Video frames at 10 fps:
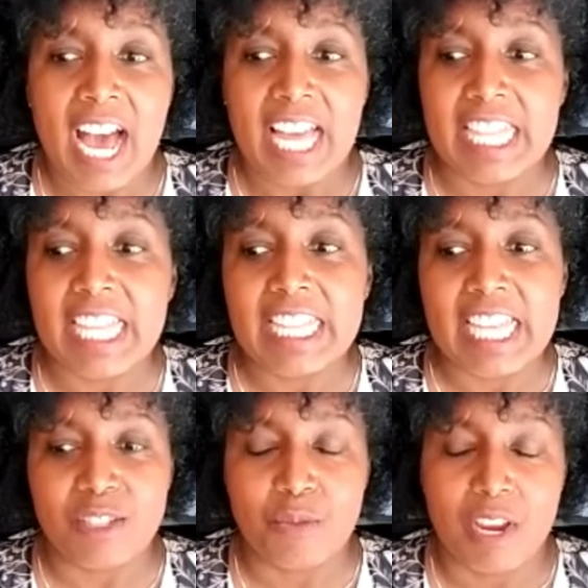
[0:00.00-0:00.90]
I think
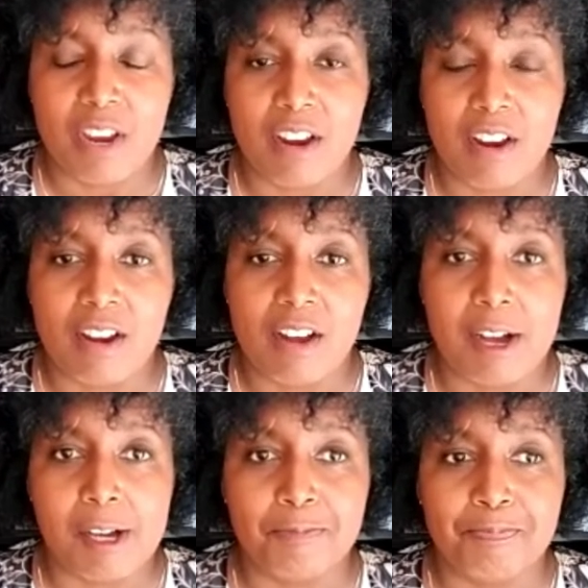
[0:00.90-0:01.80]
that's where,
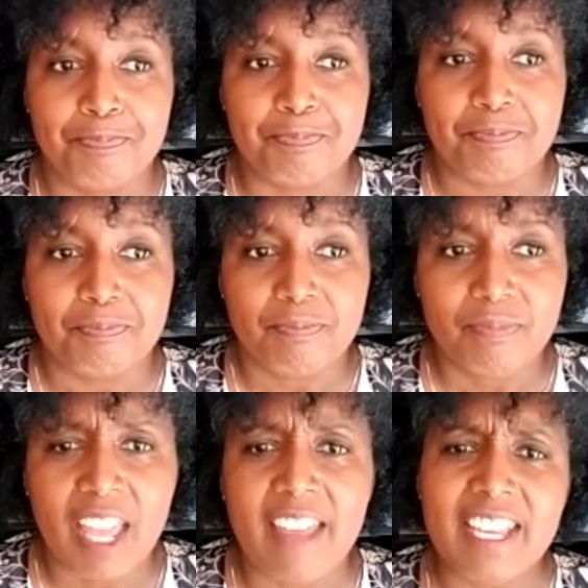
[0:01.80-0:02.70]

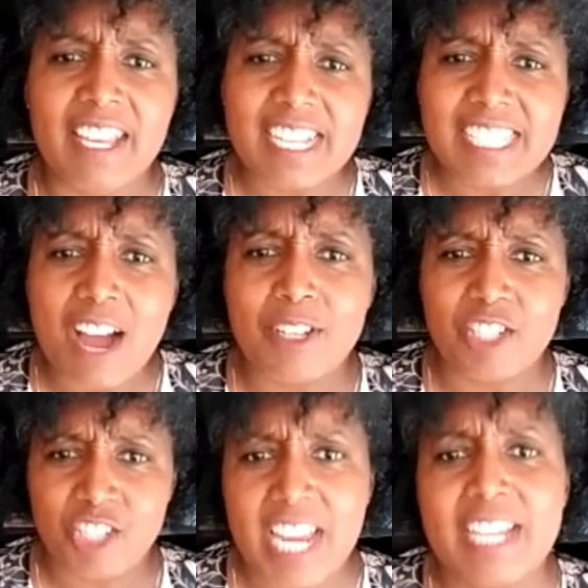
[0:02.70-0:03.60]
I think that's how
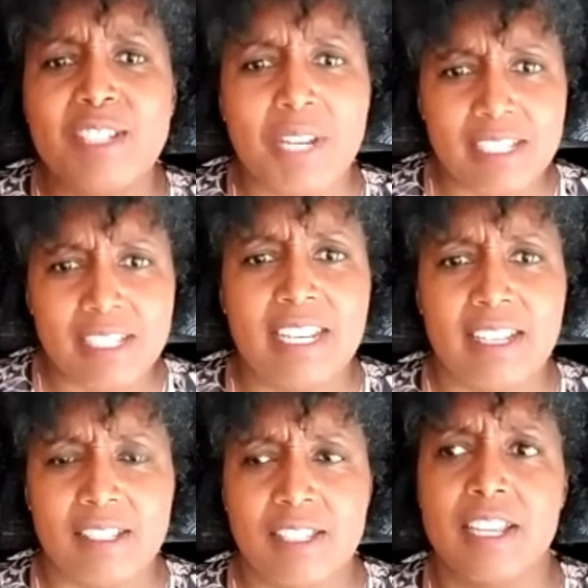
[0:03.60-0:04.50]
it's changed me, because I
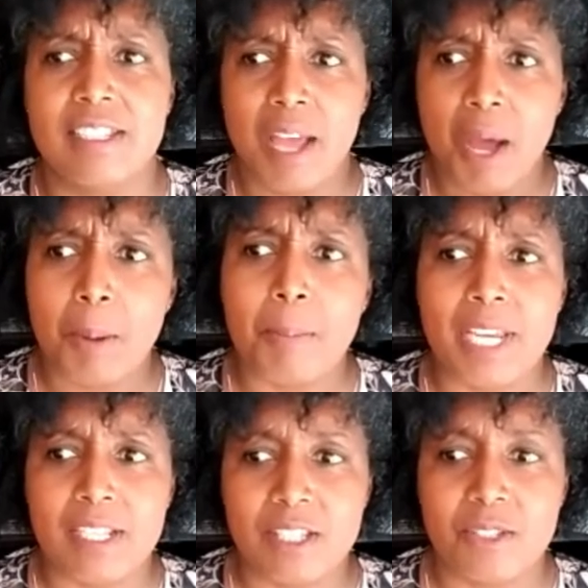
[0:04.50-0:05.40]
think it's helped
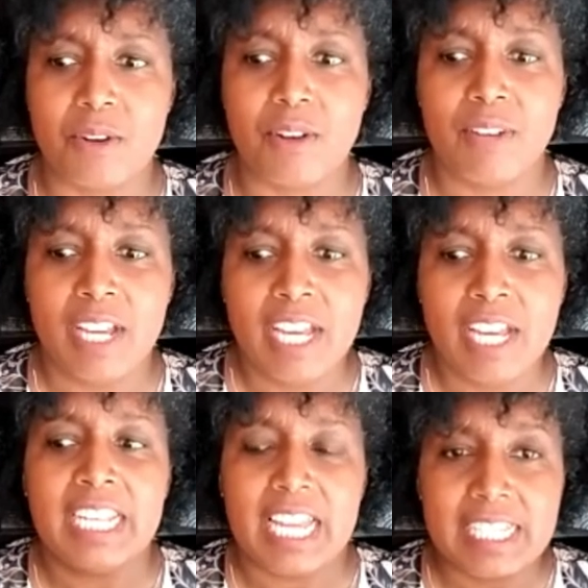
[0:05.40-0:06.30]
me to sort of
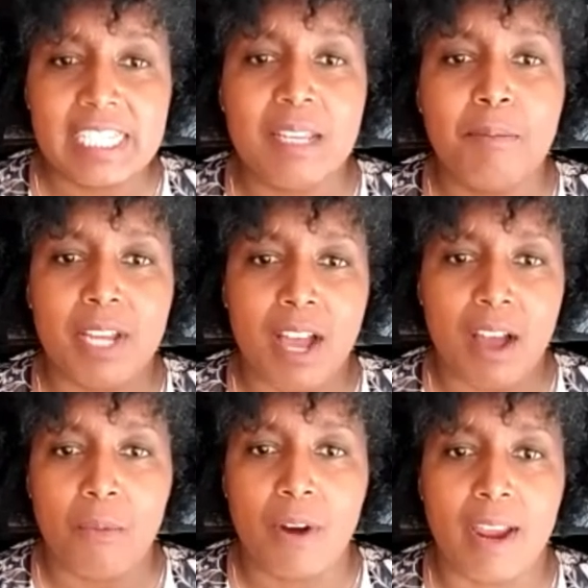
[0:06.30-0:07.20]
like see
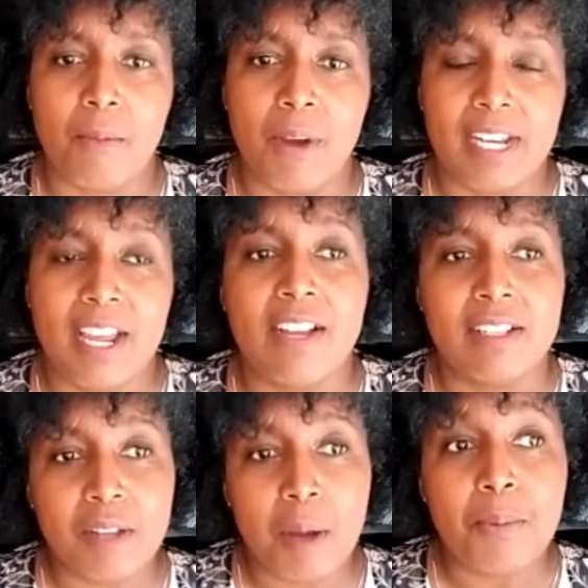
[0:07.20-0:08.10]
beyond where I am right now.
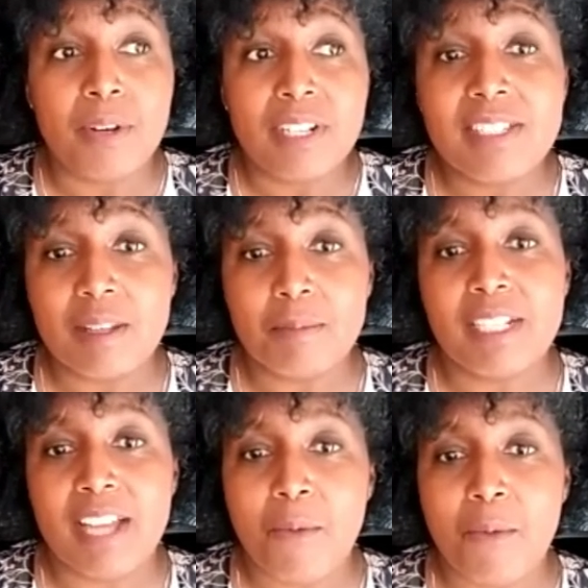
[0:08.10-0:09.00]
And a book is something
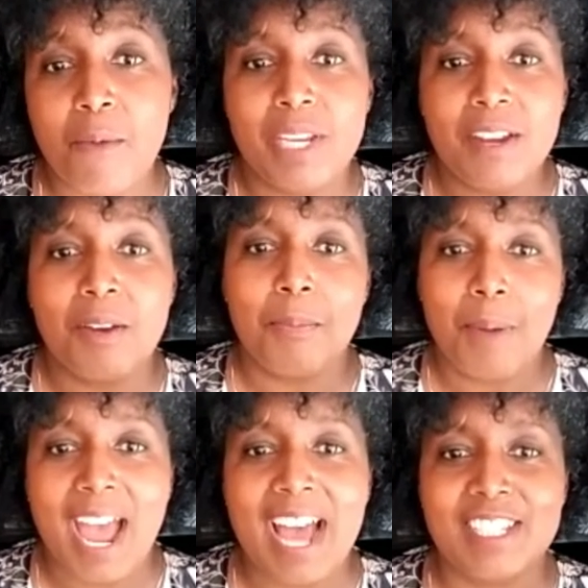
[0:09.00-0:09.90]
that will be here
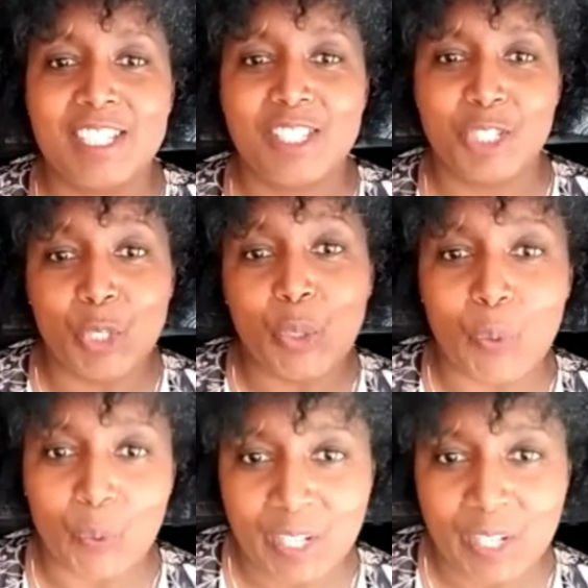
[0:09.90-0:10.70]
past you,